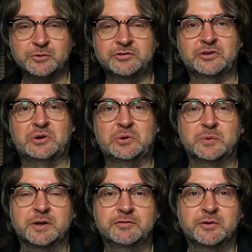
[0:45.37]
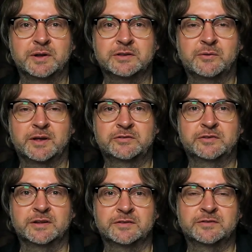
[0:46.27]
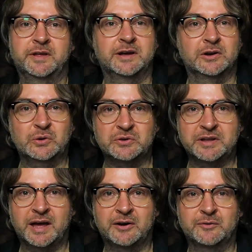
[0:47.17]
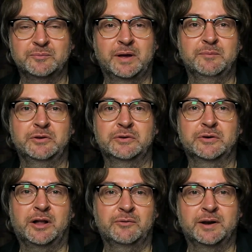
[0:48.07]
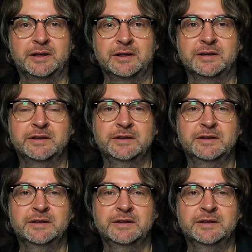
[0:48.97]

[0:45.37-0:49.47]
So if you're interested, take a look there. Maybe you already